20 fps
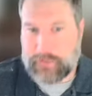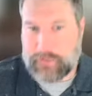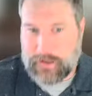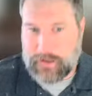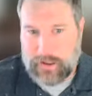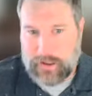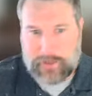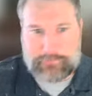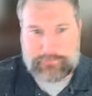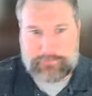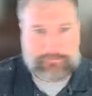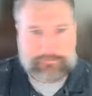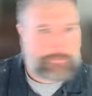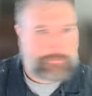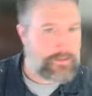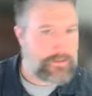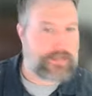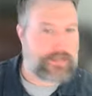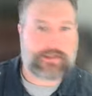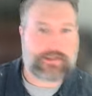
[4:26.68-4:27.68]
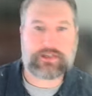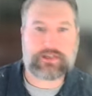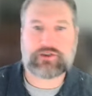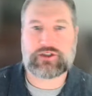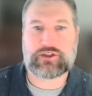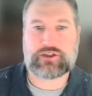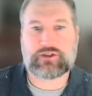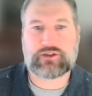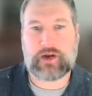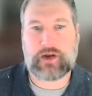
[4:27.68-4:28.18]
again, it's an
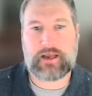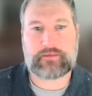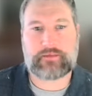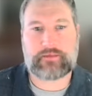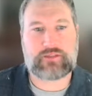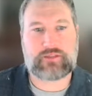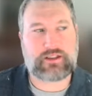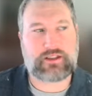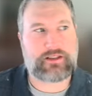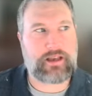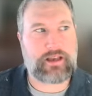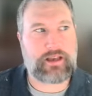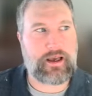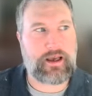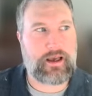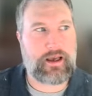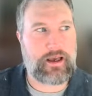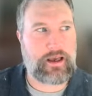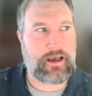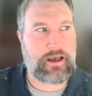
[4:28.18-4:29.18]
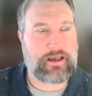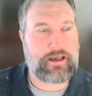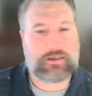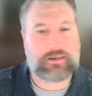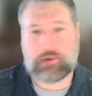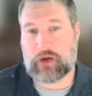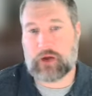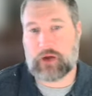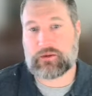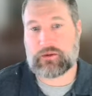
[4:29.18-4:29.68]
interest rate, just like it's
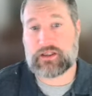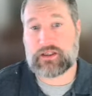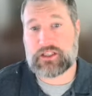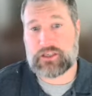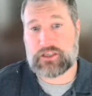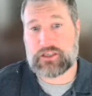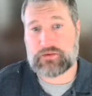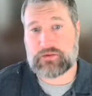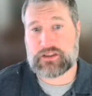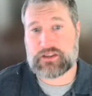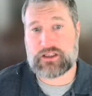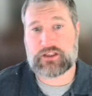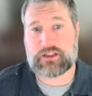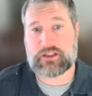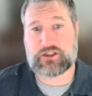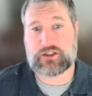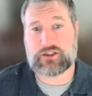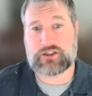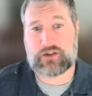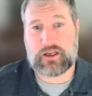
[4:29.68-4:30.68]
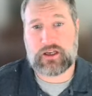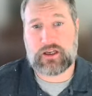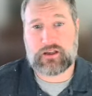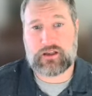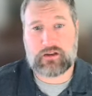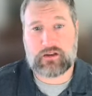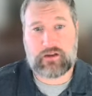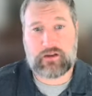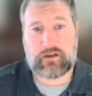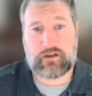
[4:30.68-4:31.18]
probably the cheapest interest rate
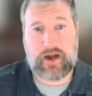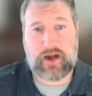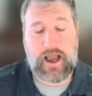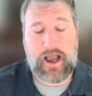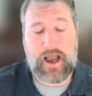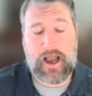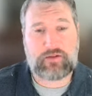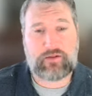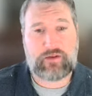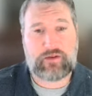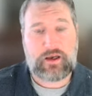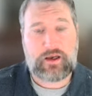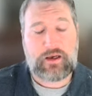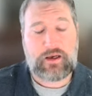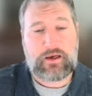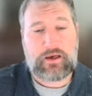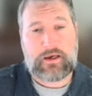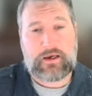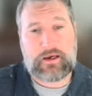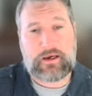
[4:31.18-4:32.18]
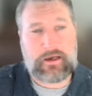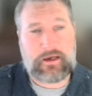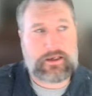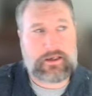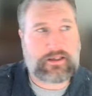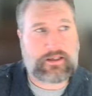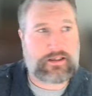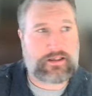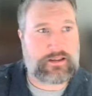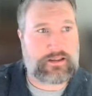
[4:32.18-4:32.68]
you'll ever have
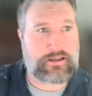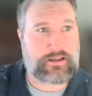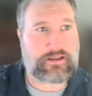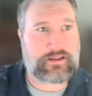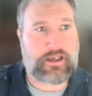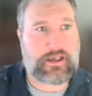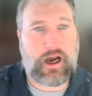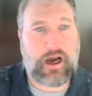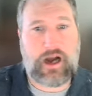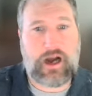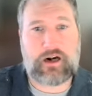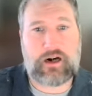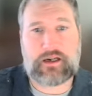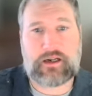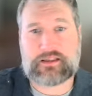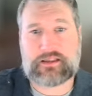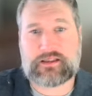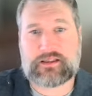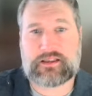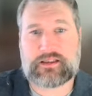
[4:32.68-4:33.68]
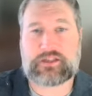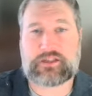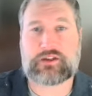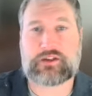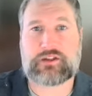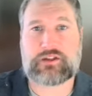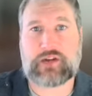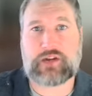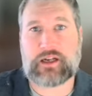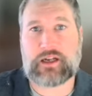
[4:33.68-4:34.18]
because the IRS's
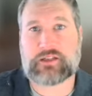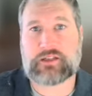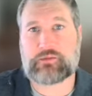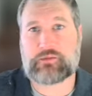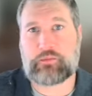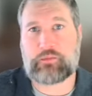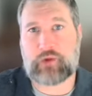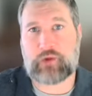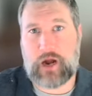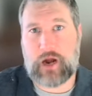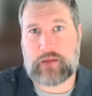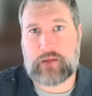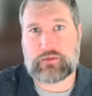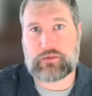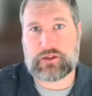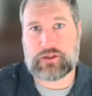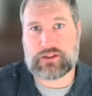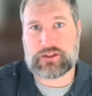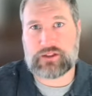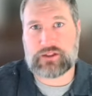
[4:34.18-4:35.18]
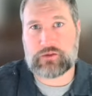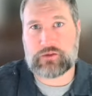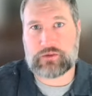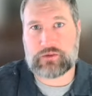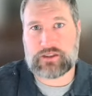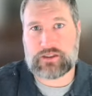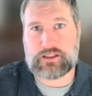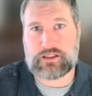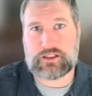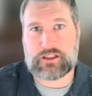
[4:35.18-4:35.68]
interest rate is prime plus 2
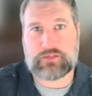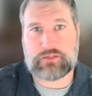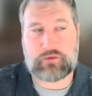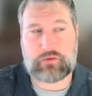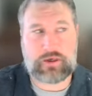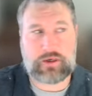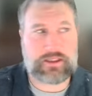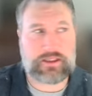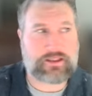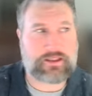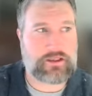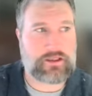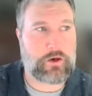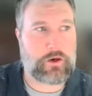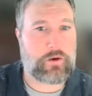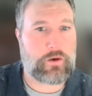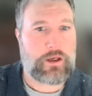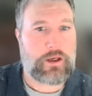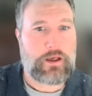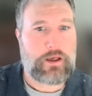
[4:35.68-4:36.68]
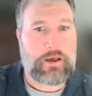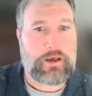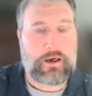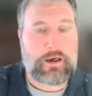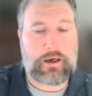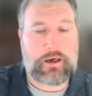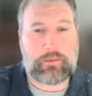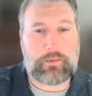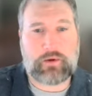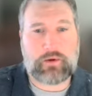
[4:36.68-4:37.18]
percentage points. So
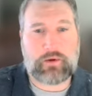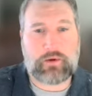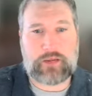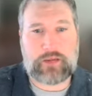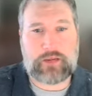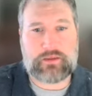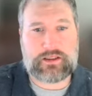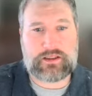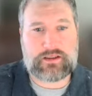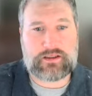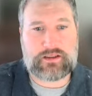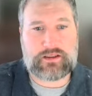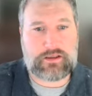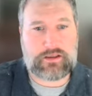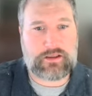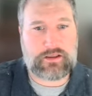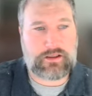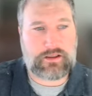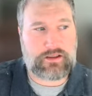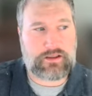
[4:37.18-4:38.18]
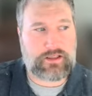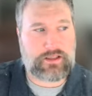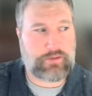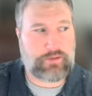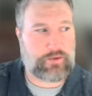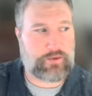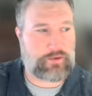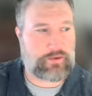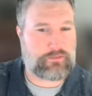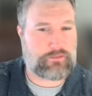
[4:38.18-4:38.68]
prime is
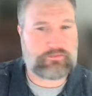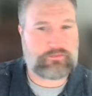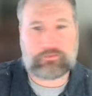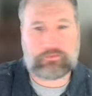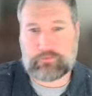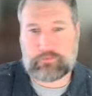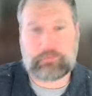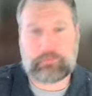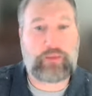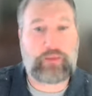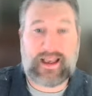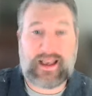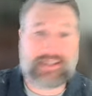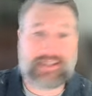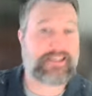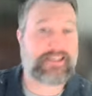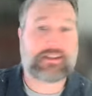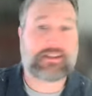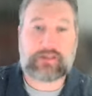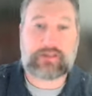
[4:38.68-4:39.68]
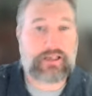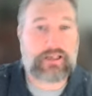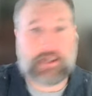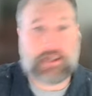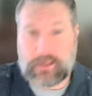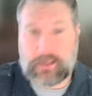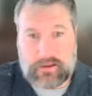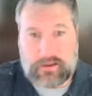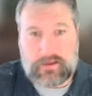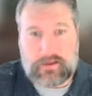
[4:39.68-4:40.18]
the
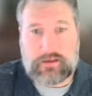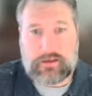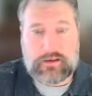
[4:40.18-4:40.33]
basically,